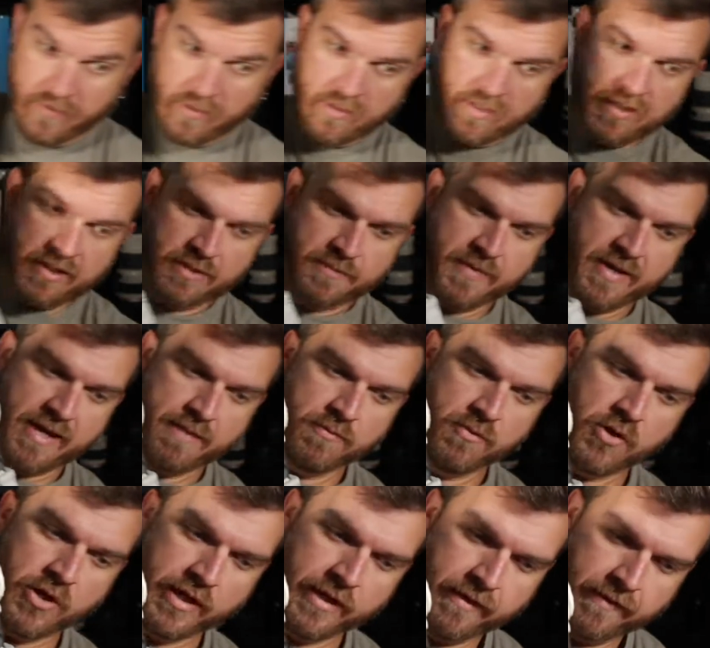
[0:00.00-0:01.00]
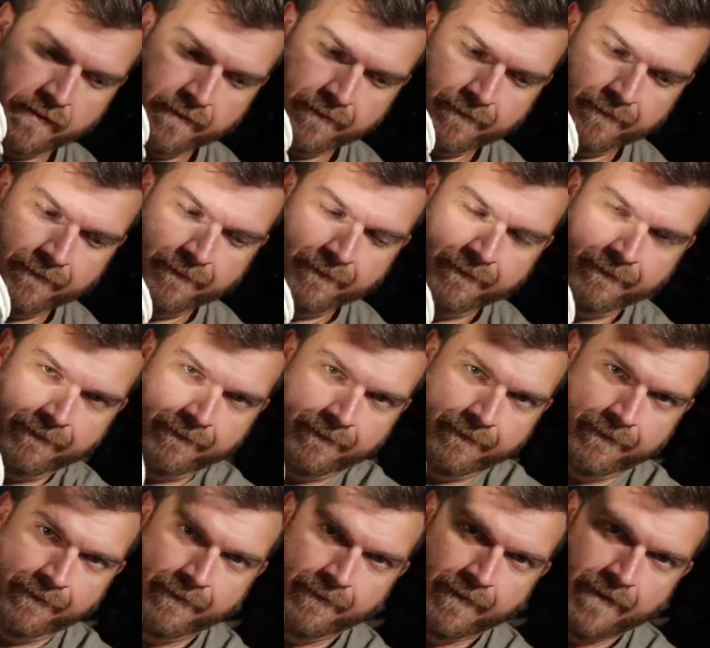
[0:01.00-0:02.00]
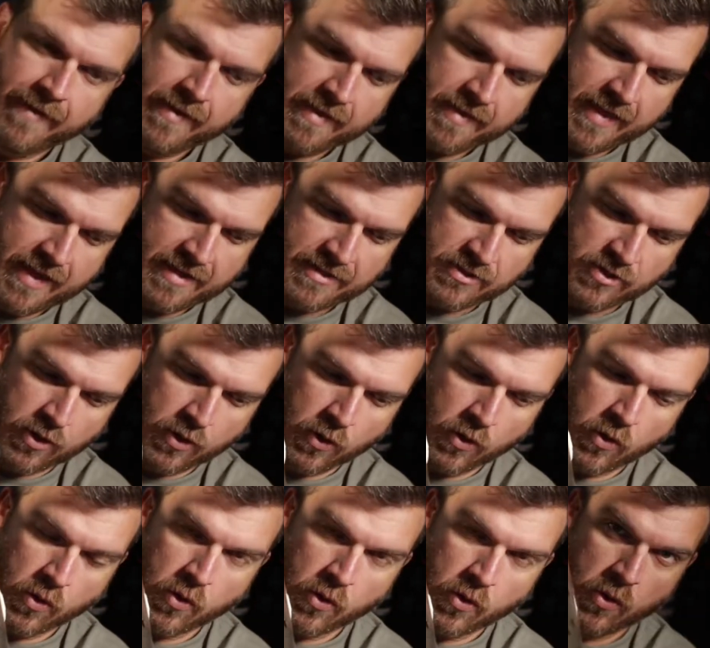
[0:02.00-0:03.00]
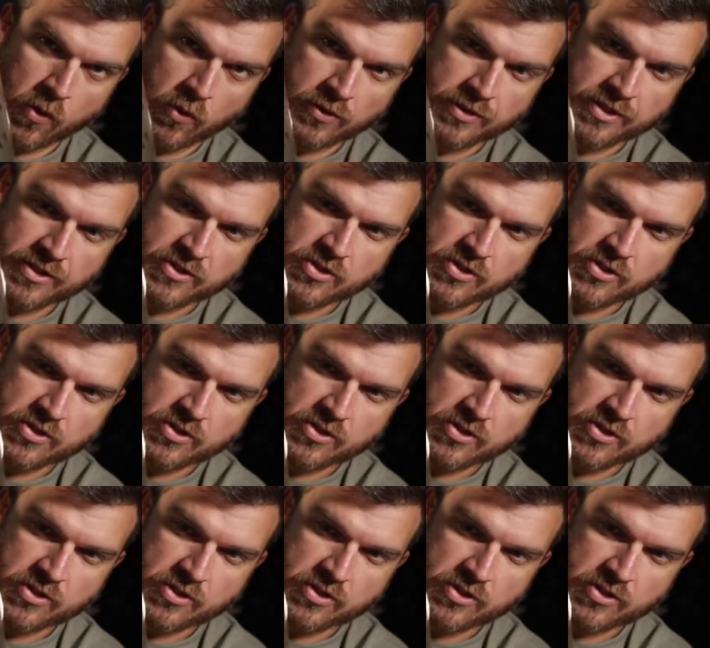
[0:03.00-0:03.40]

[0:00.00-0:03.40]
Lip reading: This bad boy. That is old